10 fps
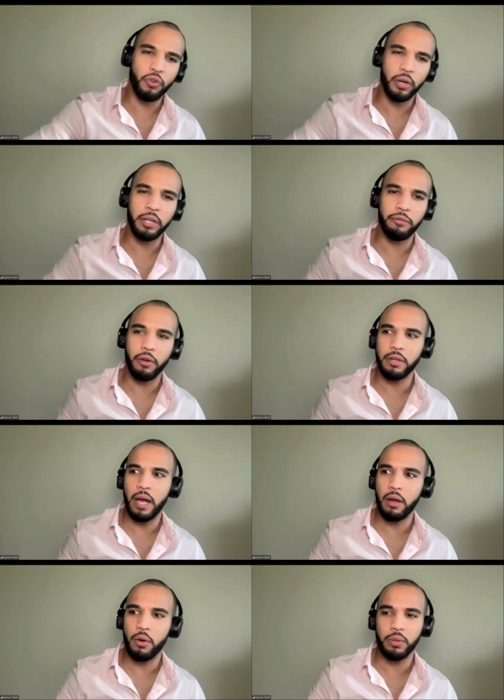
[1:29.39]
So,
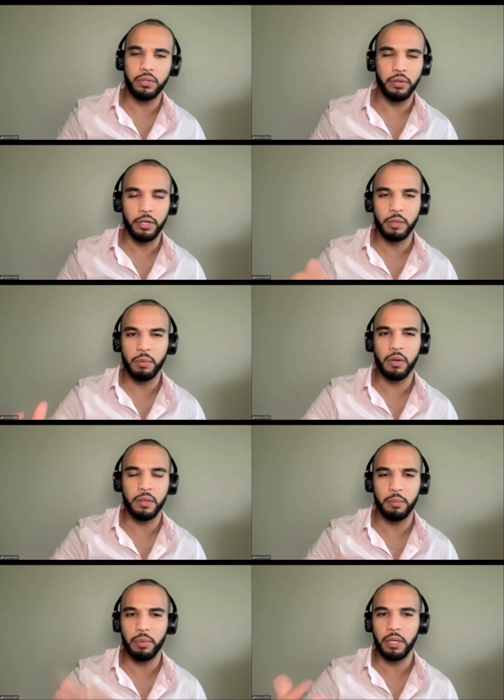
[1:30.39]
I mean, after
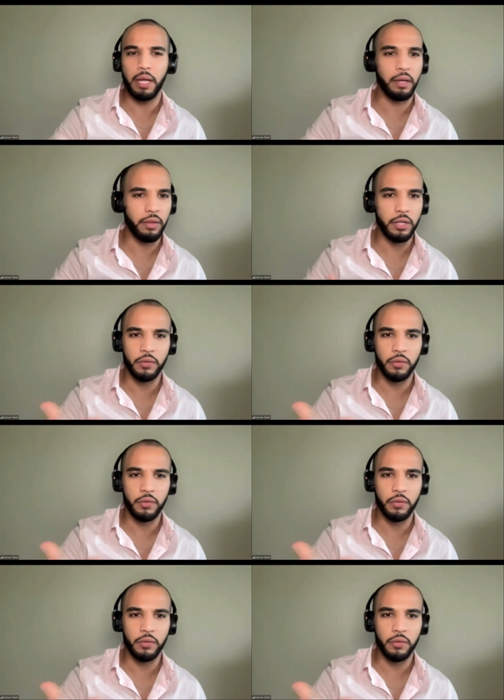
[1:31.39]
joining Fondako,